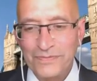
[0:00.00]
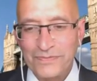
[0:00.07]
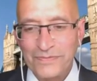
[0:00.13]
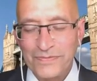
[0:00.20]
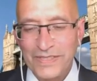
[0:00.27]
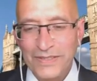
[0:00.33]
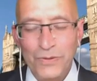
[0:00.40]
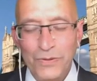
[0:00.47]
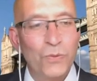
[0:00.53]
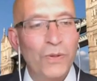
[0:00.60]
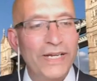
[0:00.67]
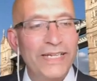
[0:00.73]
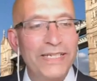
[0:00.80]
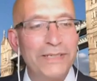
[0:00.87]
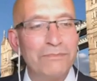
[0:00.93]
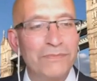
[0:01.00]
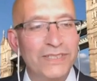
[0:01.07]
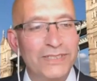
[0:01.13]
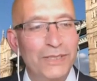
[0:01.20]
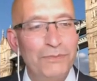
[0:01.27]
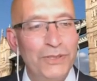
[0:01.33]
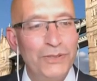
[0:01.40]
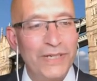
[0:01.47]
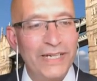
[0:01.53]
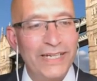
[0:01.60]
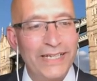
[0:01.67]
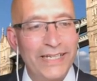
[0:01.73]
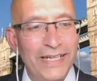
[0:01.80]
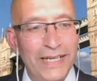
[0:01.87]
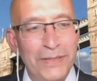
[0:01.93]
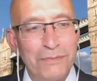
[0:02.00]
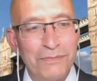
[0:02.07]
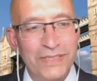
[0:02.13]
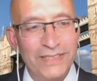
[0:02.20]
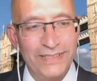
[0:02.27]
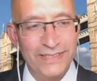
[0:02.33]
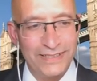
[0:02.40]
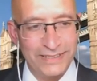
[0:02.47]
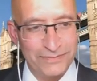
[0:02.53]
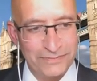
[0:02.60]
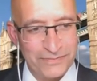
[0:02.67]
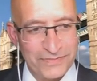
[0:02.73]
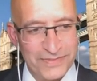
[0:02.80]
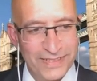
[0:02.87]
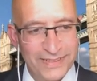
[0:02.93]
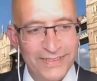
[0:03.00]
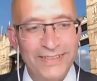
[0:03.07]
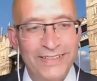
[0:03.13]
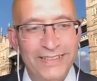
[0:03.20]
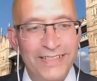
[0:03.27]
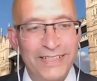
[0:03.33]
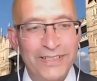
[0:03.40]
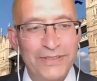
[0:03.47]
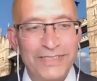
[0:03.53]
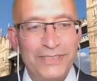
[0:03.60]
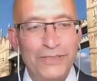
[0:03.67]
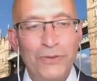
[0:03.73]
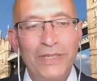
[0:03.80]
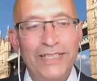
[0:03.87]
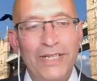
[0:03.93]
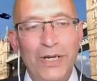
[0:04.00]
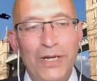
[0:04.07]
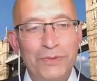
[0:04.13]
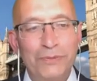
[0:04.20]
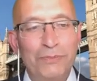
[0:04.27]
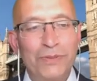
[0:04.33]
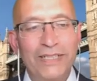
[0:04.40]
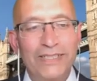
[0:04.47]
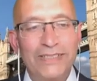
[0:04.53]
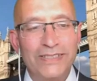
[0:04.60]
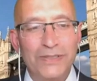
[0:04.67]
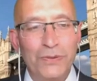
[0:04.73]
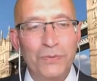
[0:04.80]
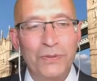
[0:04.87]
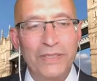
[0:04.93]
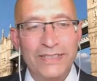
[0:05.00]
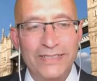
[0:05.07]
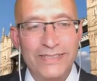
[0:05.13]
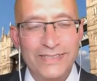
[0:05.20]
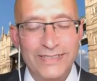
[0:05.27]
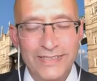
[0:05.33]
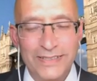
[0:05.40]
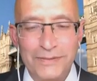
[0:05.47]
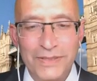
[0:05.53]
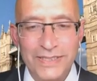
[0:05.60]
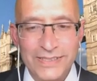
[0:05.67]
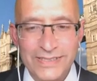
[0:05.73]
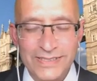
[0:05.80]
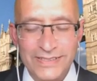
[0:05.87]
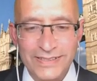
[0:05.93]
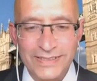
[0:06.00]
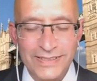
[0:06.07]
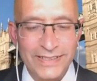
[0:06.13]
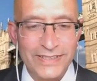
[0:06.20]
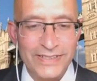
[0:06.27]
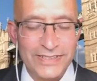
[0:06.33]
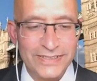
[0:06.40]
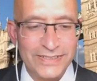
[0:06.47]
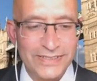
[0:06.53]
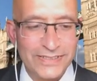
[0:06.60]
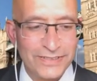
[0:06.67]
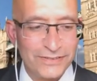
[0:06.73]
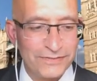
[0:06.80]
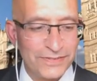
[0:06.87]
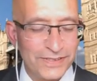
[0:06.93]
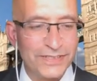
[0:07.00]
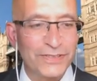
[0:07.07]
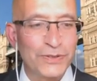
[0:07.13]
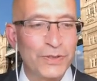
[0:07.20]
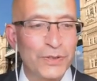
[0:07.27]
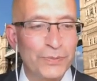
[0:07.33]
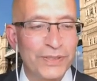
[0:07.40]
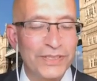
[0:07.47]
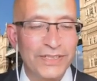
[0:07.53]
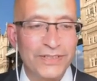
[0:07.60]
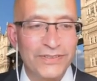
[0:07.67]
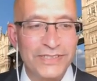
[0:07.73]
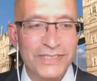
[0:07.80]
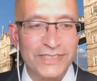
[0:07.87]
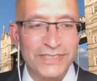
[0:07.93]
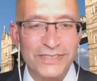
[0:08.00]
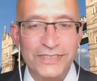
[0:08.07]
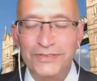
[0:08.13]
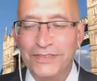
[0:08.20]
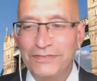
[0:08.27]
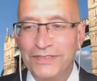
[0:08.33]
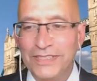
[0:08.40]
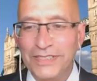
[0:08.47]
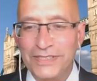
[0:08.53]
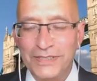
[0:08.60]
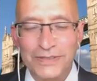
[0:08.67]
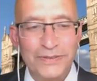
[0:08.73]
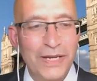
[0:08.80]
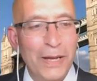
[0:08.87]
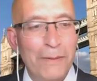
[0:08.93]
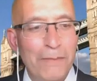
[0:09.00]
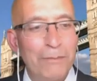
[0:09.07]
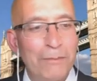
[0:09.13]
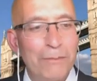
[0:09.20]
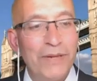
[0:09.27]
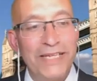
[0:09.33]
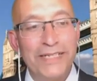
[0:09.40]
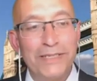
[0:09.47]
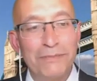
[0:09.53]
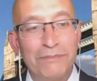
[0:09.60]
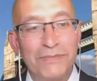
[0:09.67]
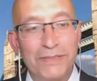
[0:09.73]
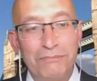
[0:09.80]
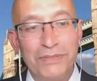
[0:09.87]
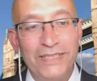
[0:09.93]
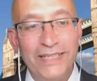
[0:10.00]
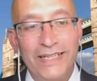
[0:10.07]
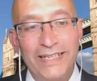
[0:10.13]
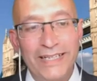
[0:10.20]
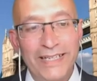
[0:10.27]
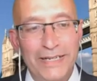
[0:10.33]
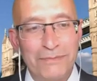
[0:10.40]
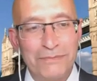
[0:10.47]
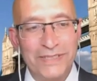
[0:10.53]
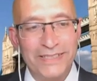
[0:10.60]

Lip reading: WAME, W-A-M-E. Now, it's quite commonplace in the West amongst the nations of the European Christians to refer to BAME, B-A-M-E.